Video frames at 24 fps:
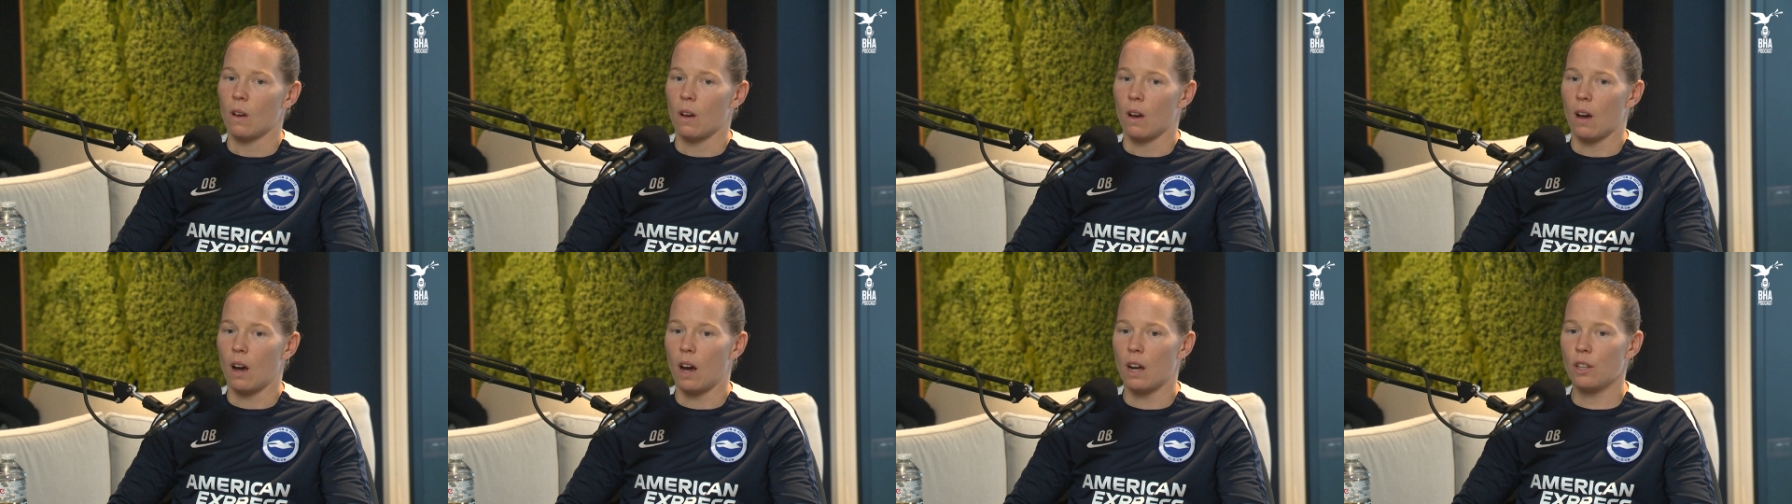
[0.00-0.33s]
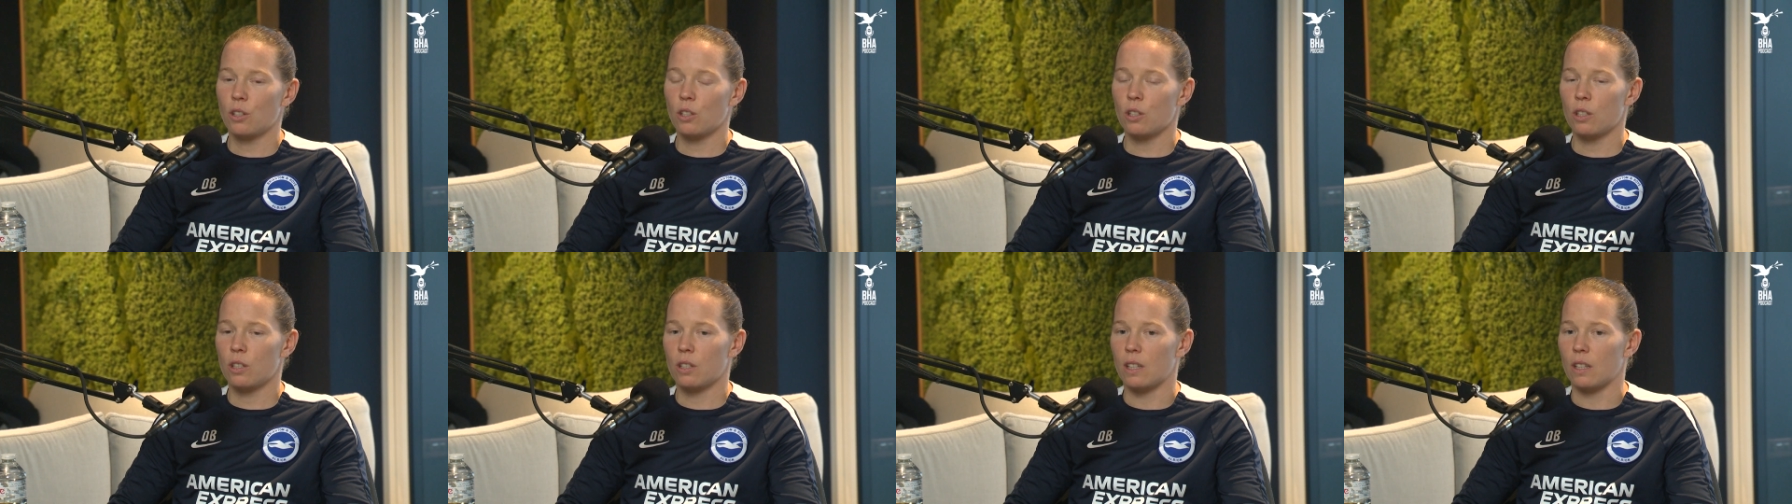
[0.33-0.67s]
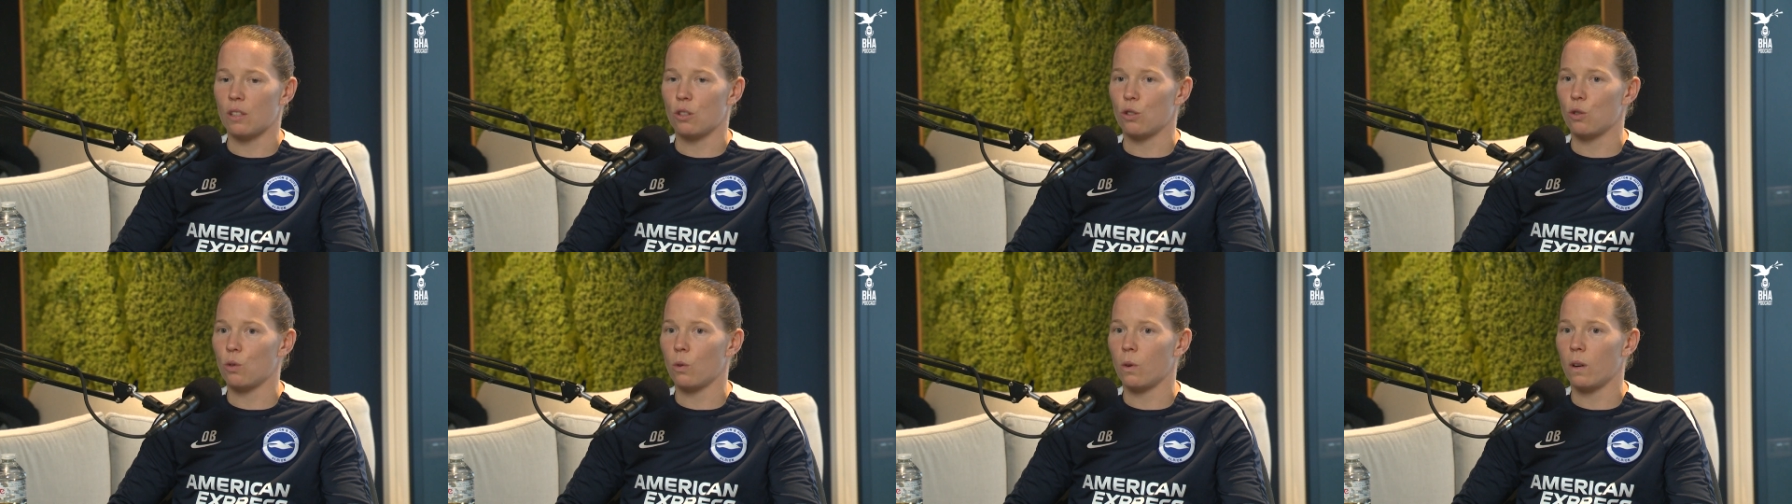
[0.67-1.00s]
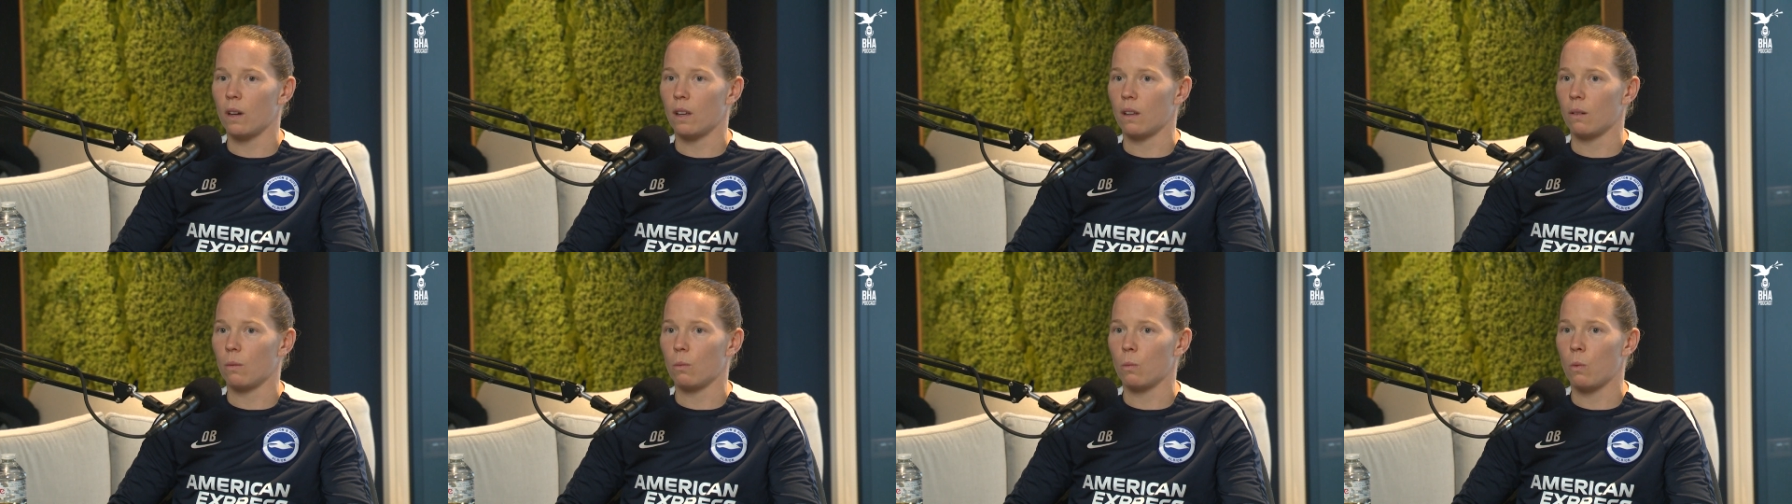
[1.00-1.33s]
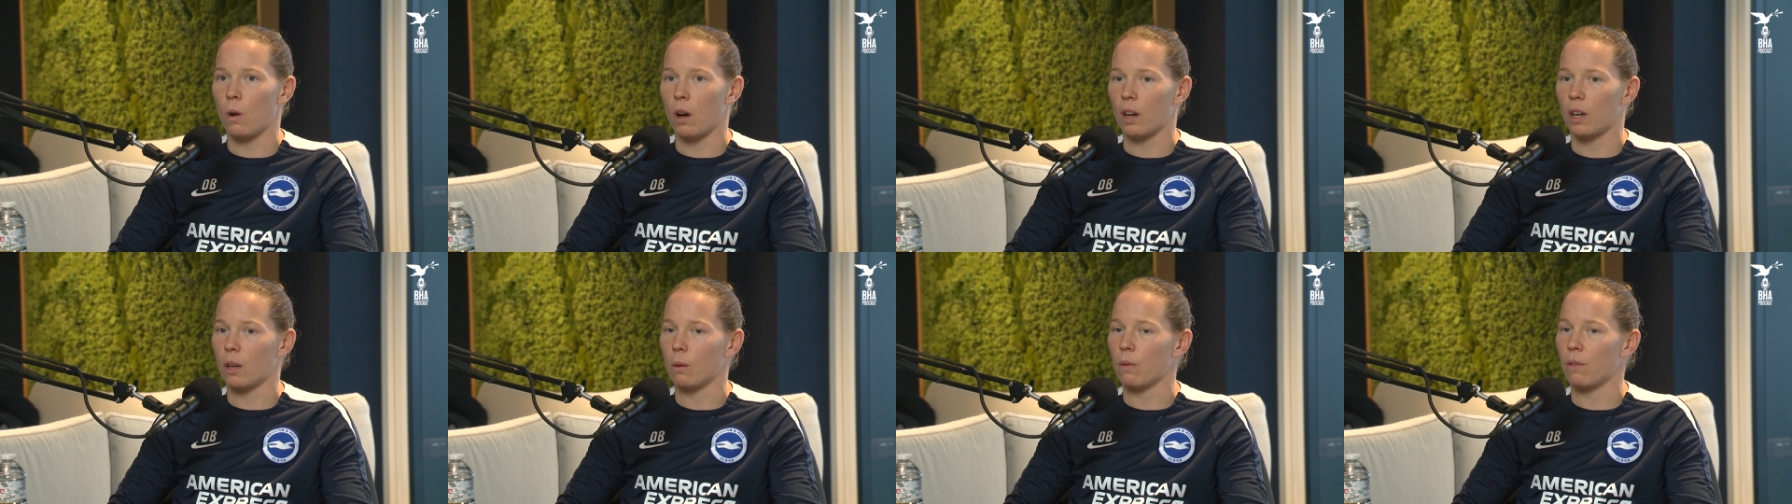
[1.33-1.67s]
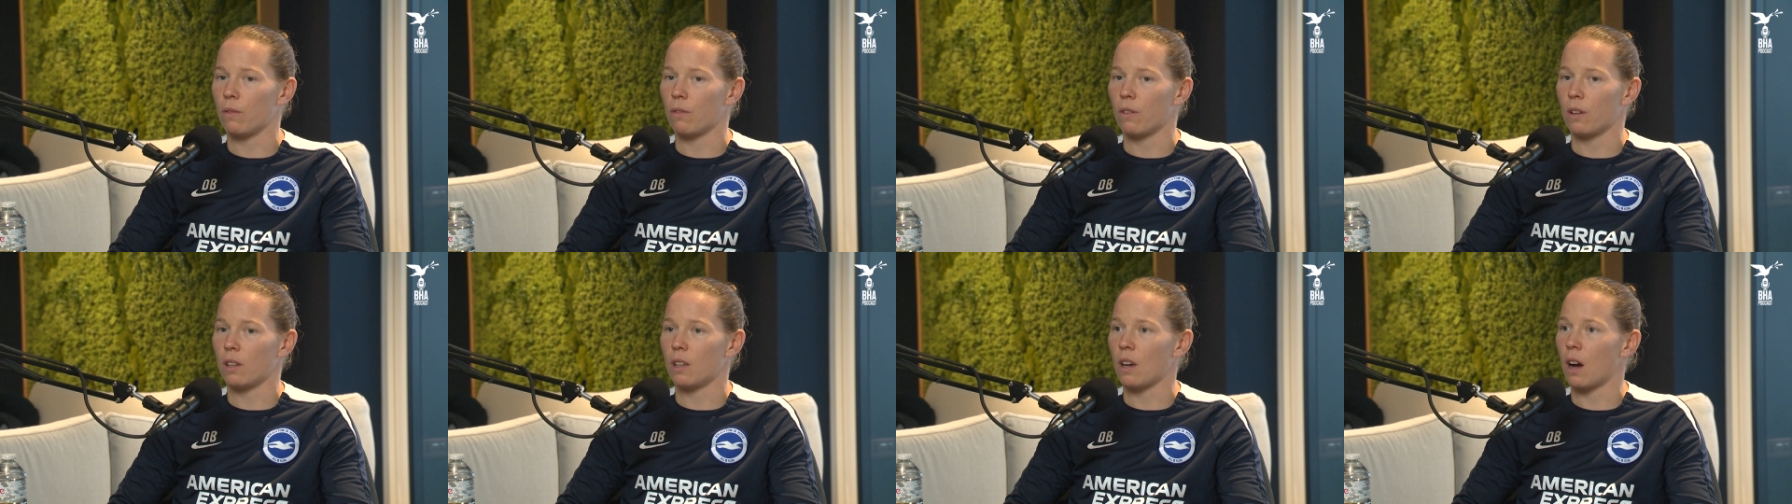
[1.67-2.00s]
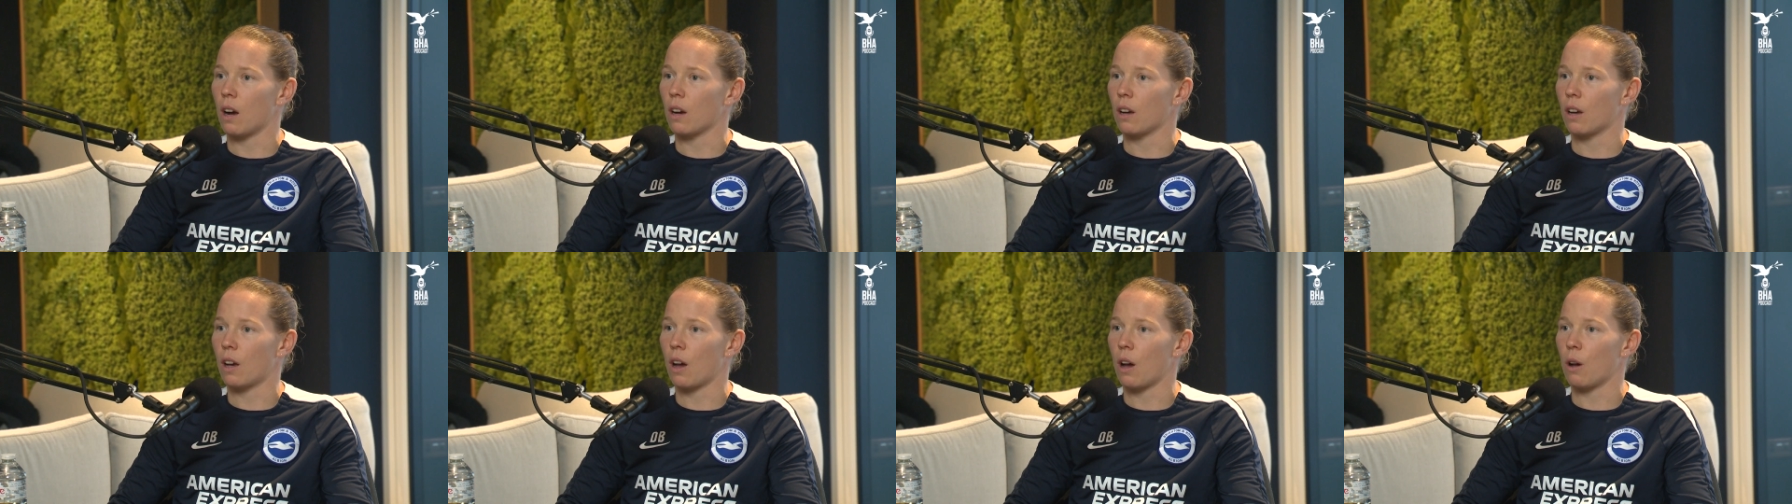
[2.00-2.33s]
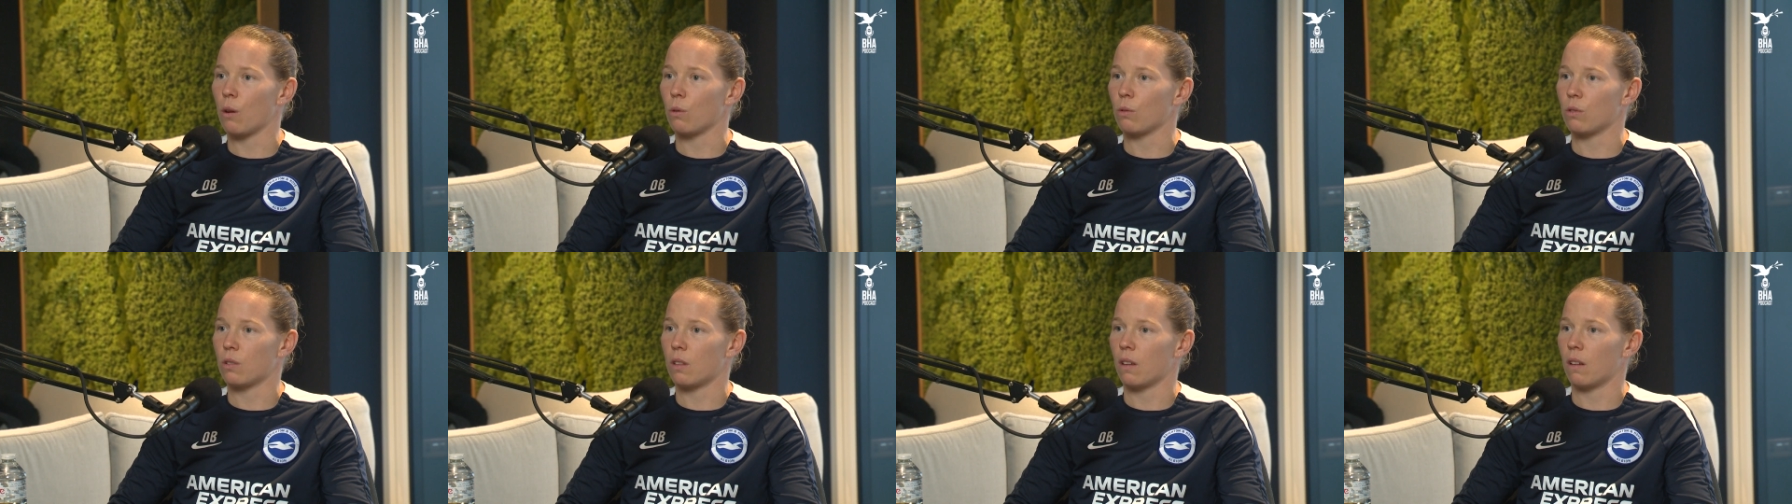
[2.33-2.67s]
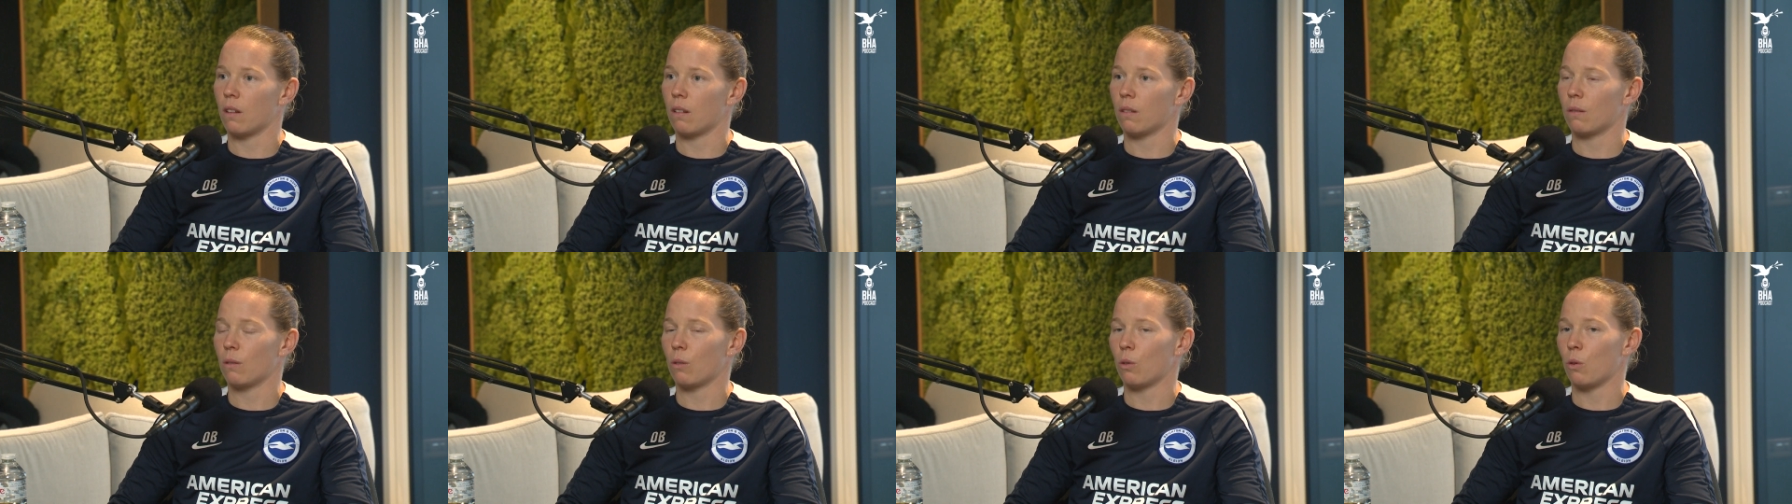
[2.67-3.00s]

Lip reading: I just enjoy working with young girls that